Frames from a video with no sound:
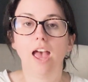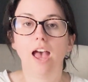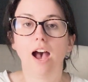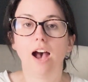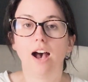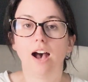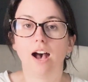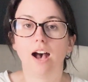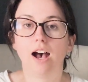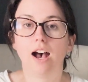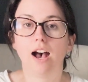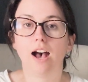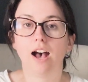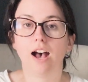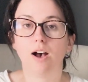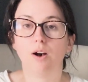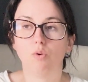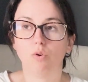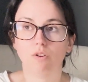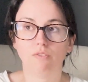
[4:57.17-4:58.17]

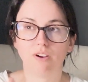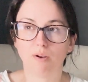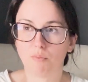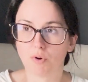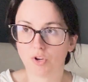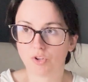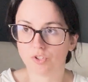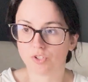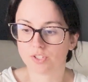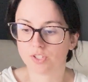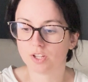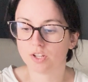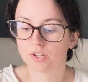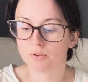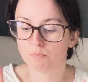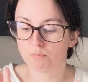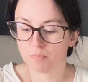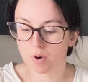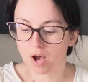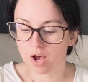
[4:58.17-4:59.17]
or if I purchase it.
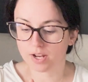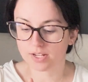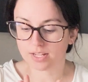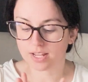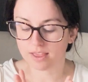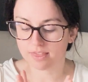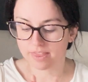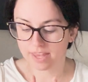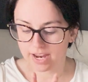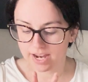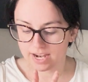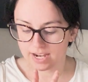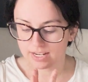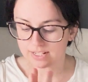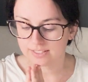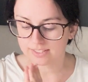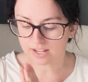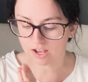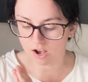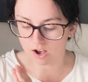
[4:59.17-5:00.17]
But
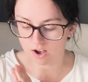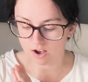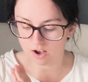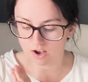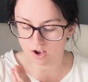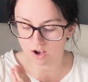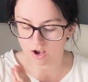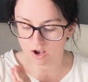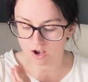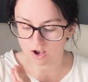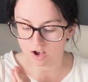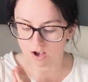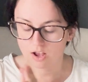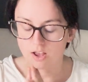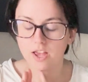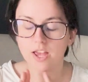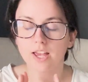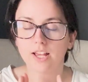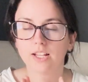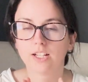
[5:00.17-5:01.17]
these are
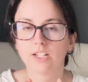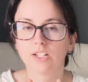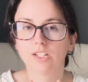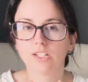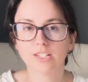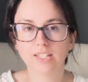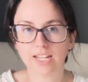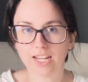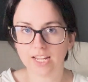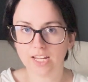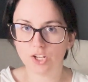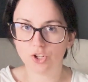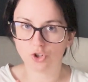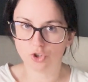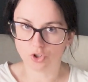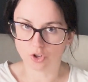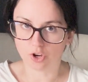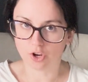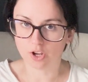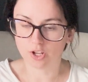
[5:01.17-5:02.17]

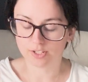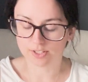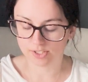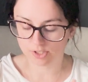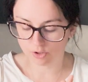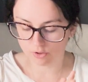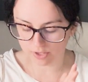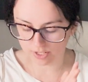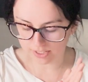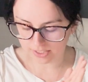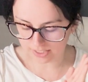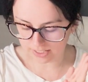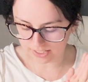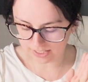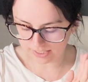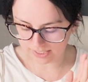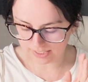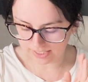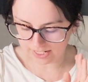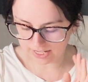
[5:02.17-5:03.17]
t-shirt. So this
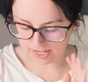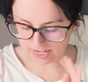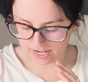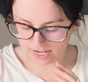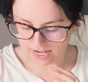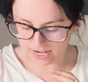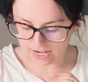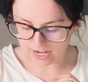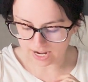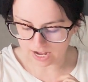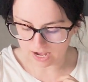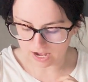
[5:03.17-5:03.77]
is the